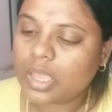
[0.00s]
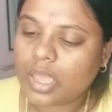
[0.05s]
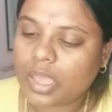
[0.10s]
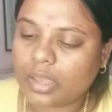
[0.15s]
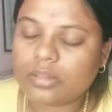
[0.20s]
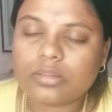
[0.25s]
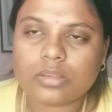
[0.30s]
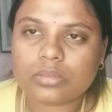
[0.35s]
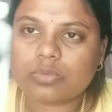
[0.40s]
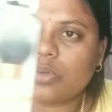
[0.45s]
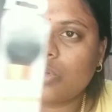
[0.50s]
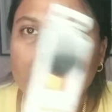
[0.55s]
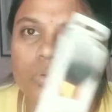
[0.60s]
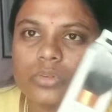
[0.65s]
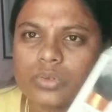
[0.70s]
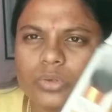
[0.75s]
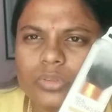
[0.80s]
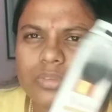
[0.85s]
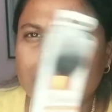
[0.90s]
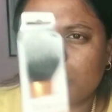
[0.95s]
And this one
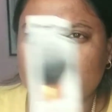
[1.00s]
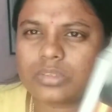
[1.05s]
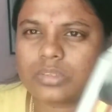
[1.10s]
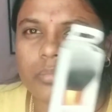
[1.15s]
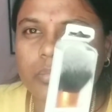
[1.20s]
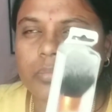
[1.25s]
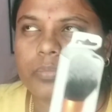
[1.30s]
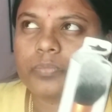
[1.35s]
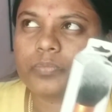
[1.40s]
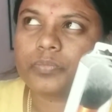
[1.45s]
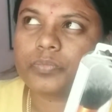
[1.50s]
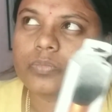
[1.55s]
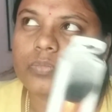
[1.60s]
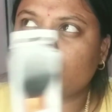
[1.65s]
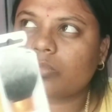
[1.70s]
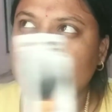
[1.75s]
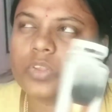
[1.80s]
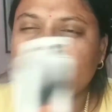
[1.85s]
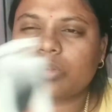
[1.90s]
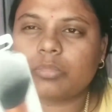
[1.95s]
also
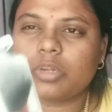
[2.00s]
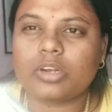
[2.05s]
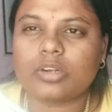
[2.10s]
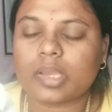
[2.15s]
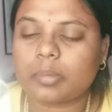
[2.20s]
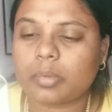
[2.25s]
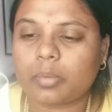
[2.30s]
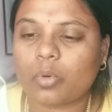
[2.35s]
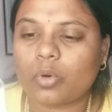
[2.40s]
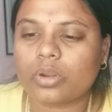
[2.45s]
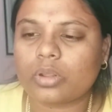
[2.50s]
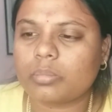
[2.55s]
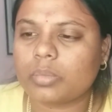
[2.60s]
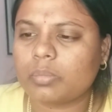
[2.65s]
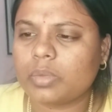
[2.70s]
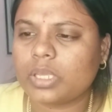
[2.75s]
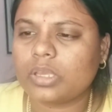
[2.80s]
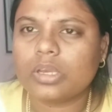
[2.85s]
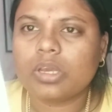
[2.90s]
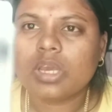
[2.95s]
similar time I bought,
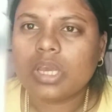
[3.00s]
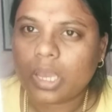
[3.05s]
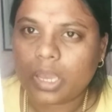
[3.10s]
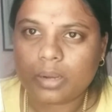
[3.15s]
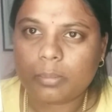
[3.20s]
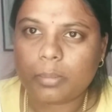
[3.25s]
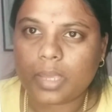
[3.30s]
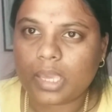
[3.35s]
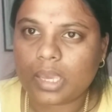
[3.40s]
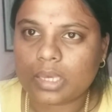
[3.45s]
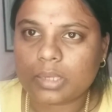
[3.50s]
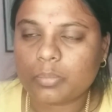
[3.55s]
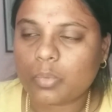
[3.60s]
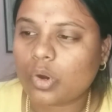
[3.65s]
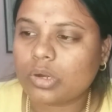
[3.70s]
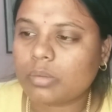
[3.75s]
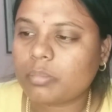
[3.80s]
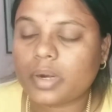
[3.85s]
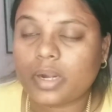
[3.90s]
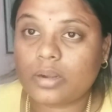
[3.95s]
maybe in May I
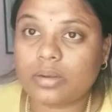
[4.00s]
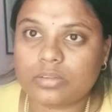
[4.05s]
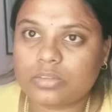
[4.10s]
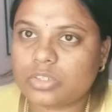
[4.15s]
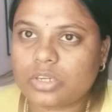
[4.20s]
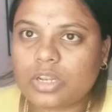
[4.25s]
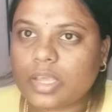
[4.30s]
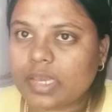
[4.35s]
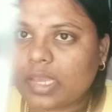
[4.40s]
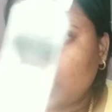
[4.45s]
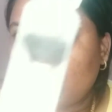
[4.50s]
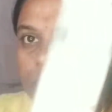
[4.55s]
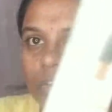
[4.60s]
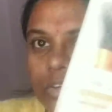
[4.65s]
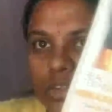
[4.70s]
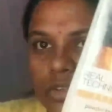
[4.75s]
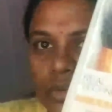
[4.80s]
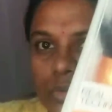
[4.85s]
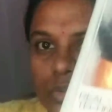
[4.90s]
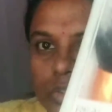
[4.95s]
bought, but still I haven't
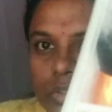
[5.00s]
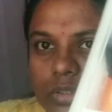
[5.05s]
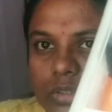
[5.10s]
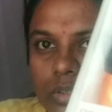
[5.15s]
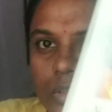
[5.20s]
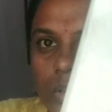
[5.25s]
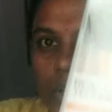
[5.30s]
used